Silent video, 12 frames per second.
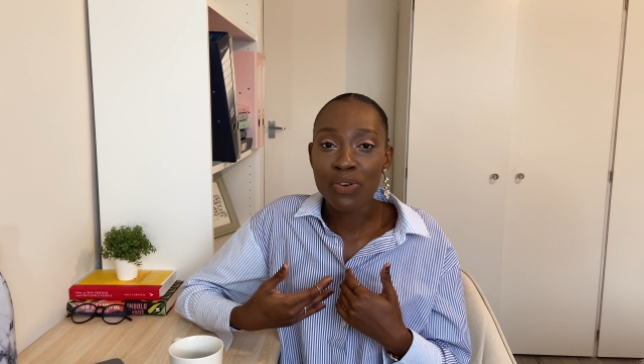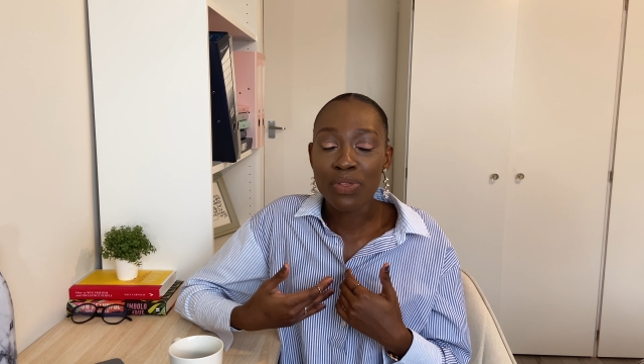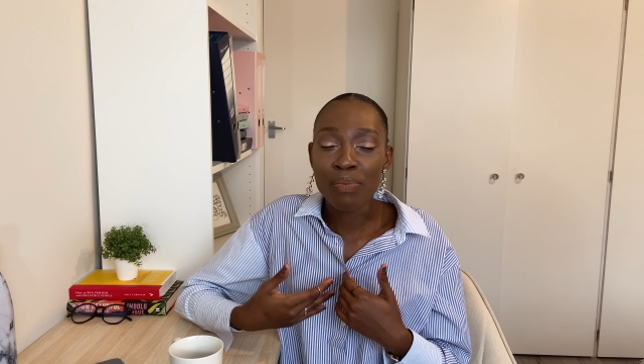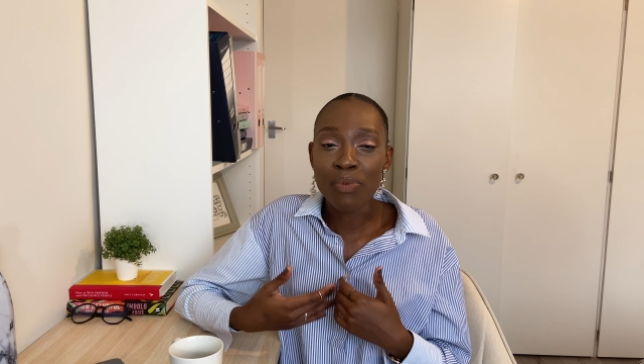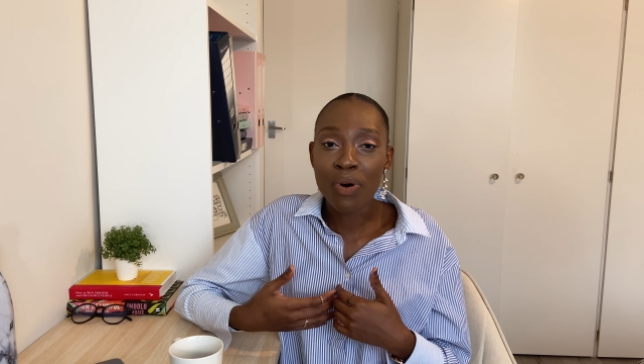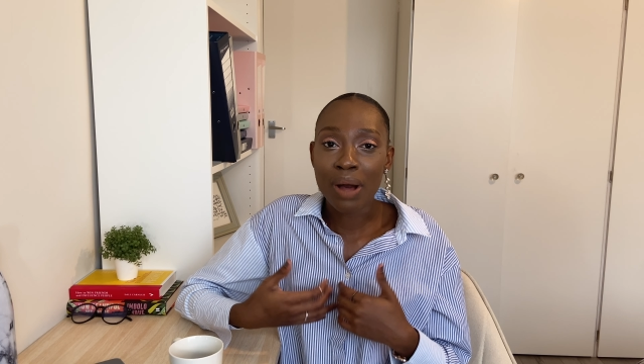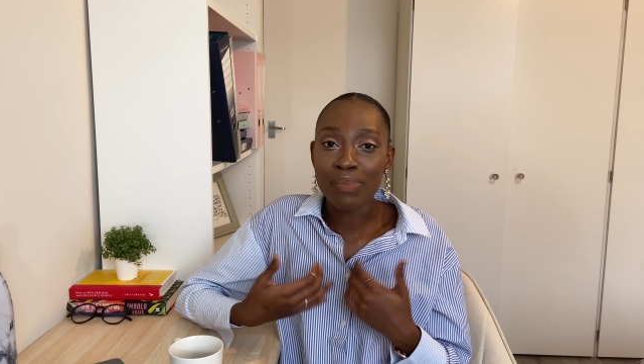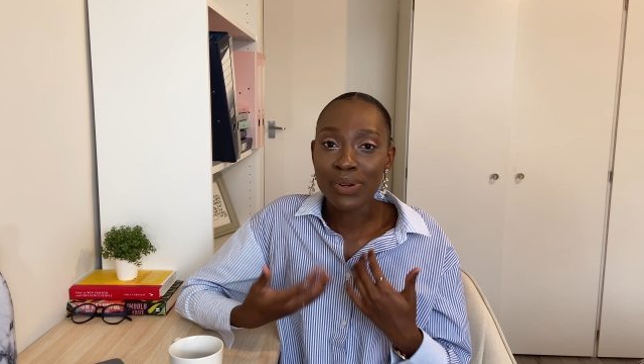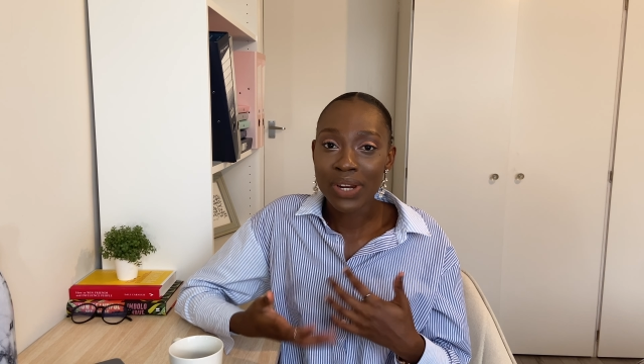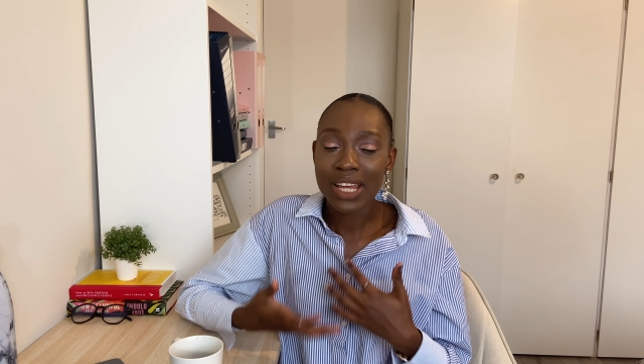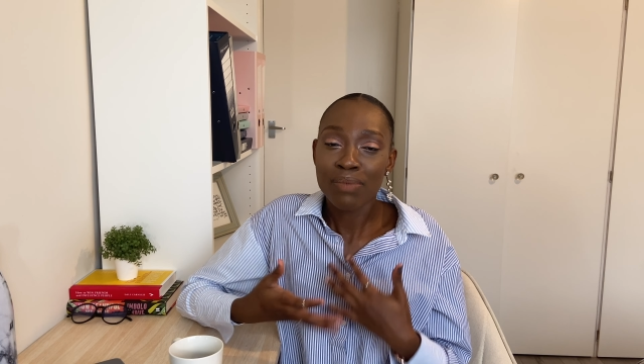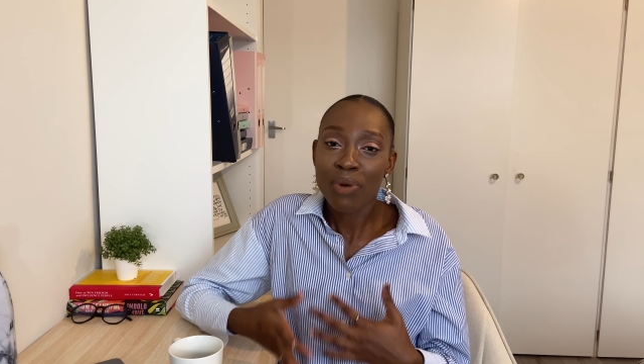the more I'm
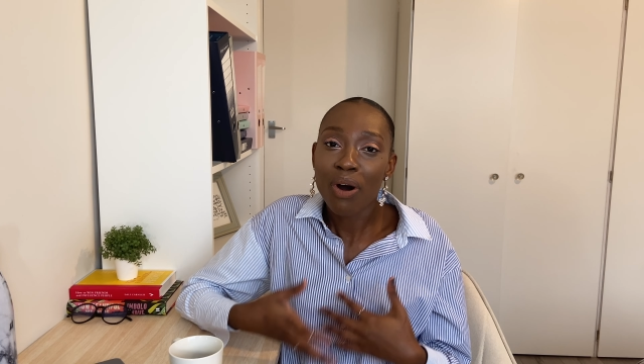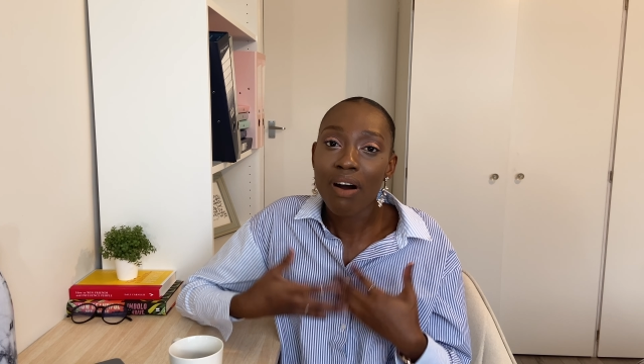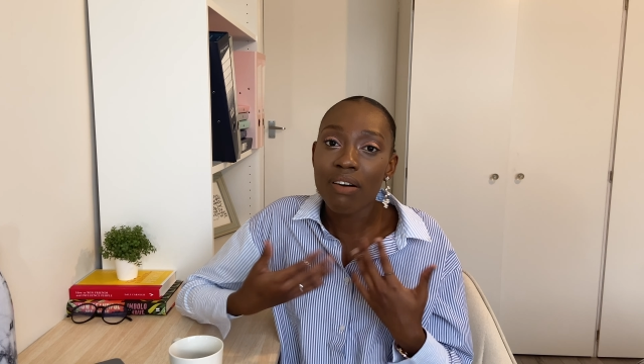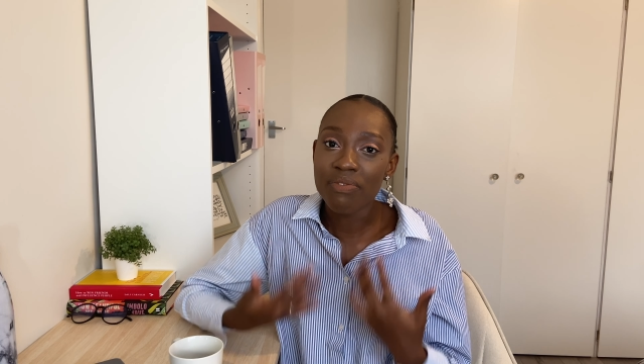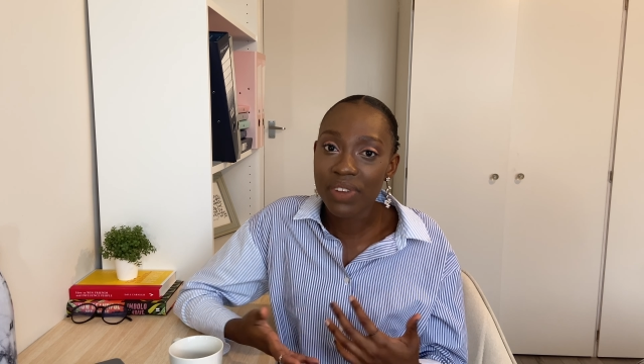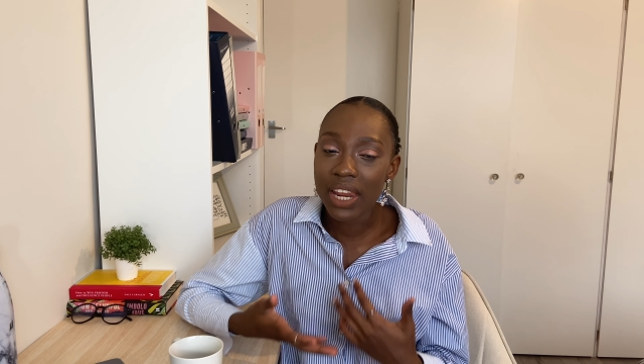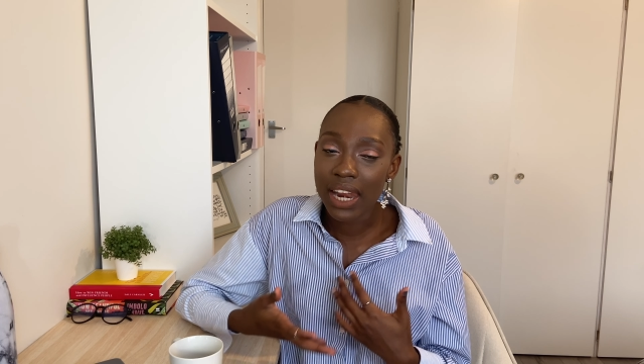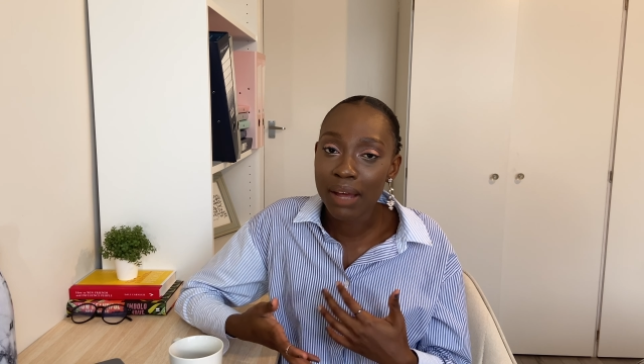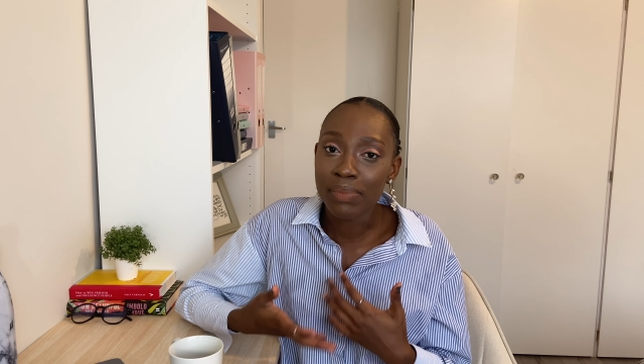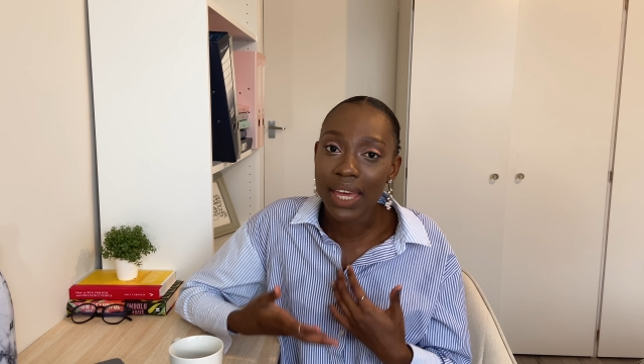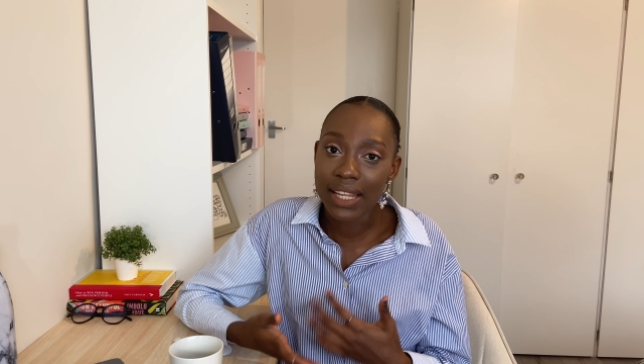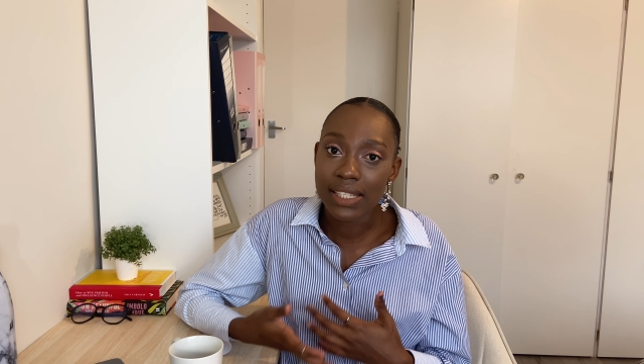doing it, more confident
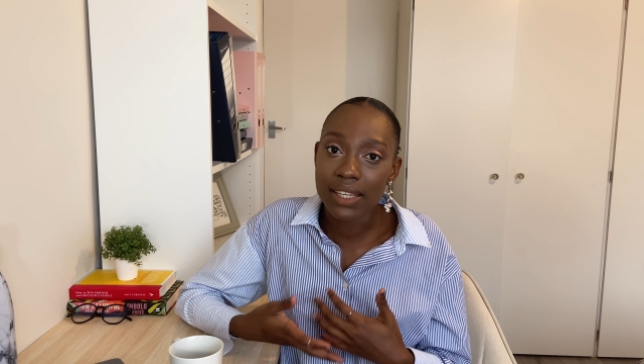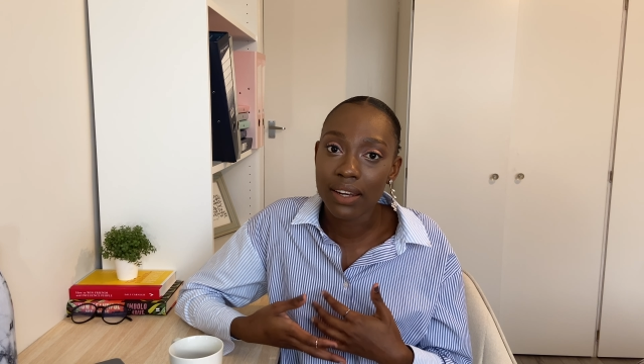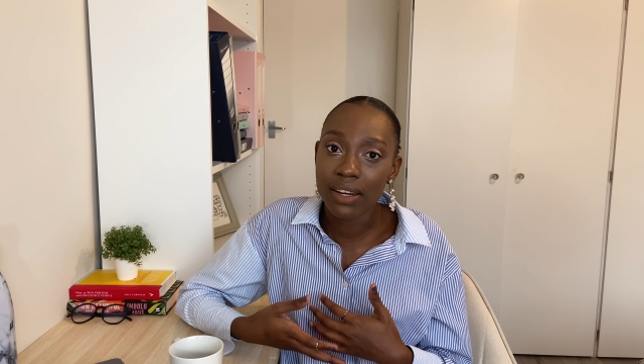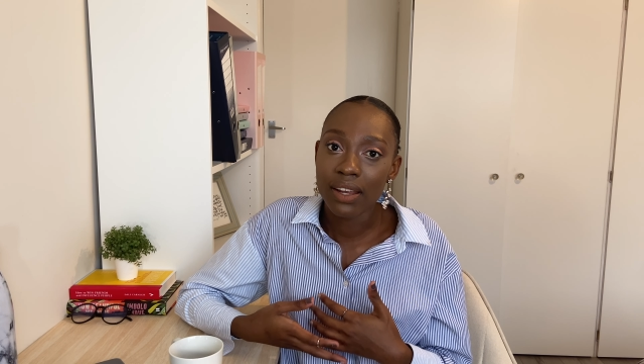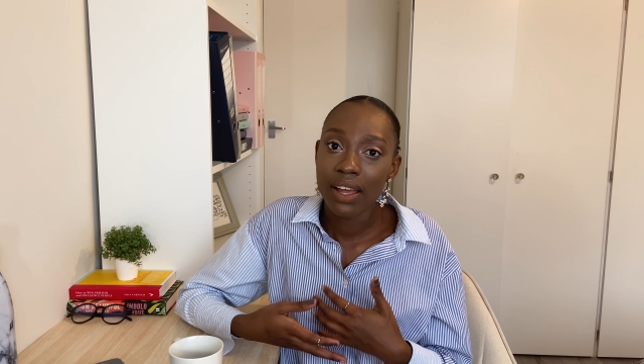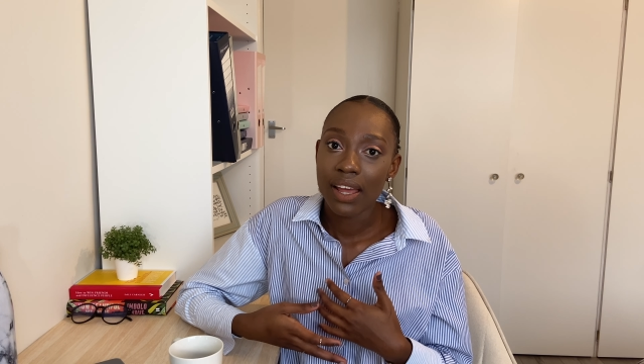I'm getting